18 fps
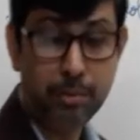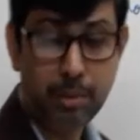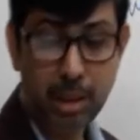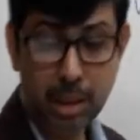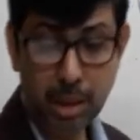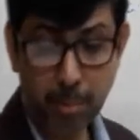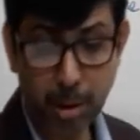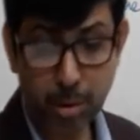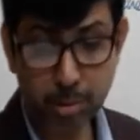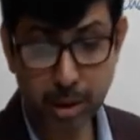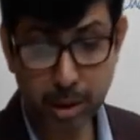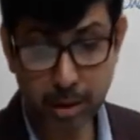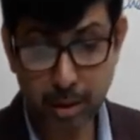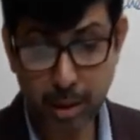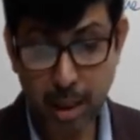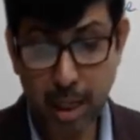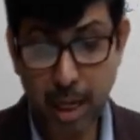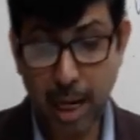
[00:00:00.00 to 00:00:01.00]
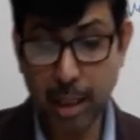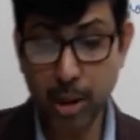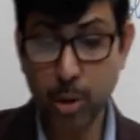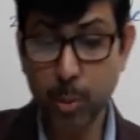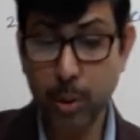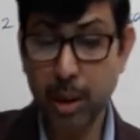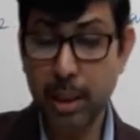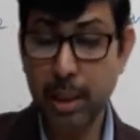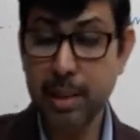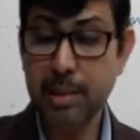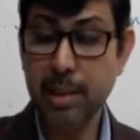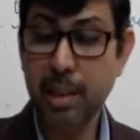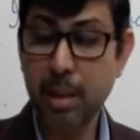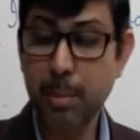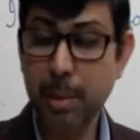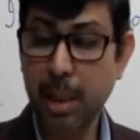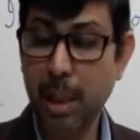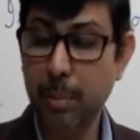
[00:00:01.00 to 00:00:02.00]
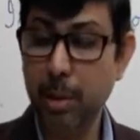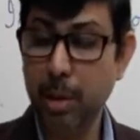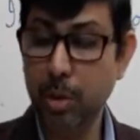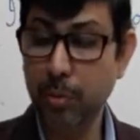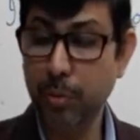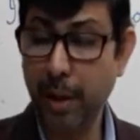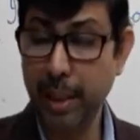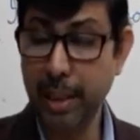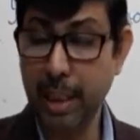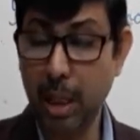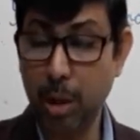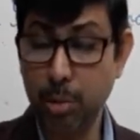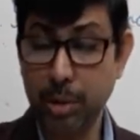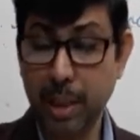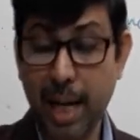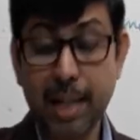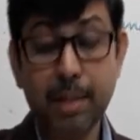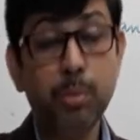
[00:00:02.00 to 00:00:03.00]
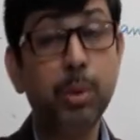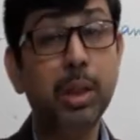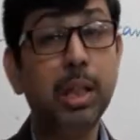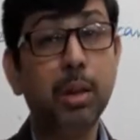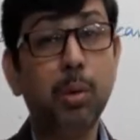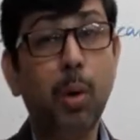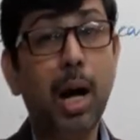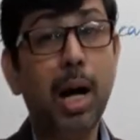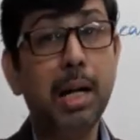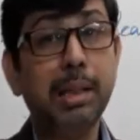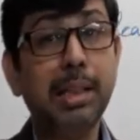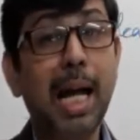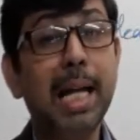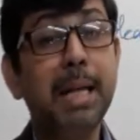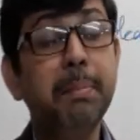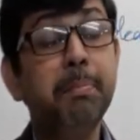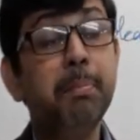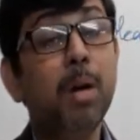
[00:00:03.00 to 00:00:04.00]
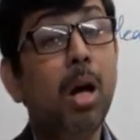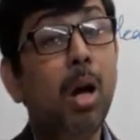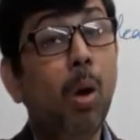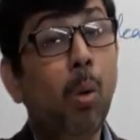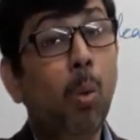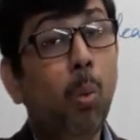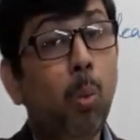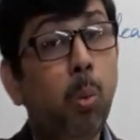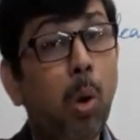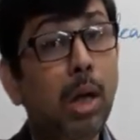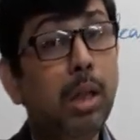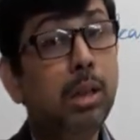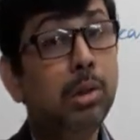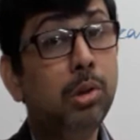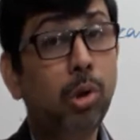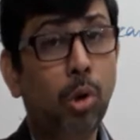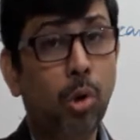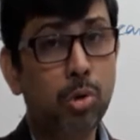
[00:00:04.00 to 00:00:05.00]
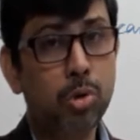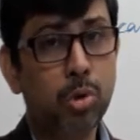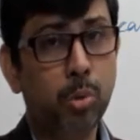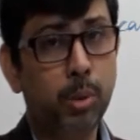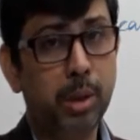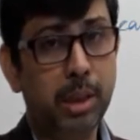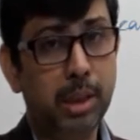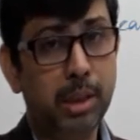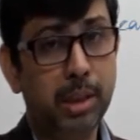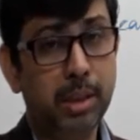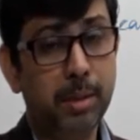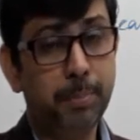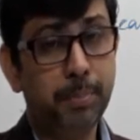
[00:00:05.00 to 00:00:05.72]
Think about it and you will easily be able to find out that we require type 1 clause over here.